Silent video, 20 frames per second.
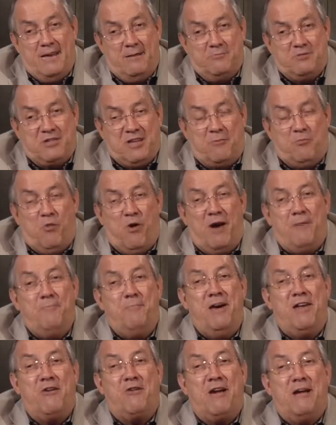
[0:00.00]
I am
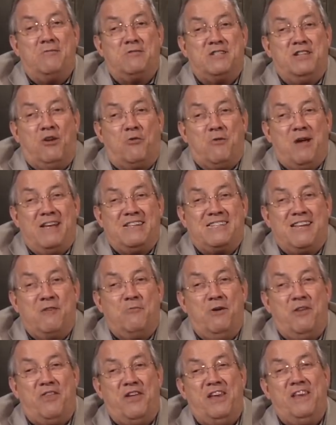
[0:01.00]
somewhat better. I'm still
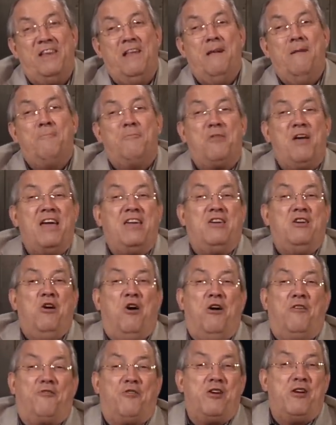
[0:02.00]
wrestling with it. Thank
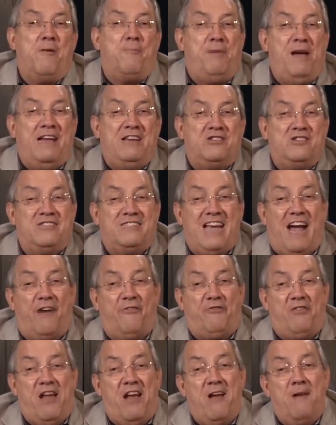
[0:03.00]
you all for your patience
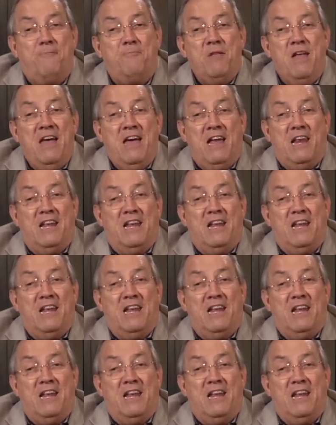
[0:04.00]
out there.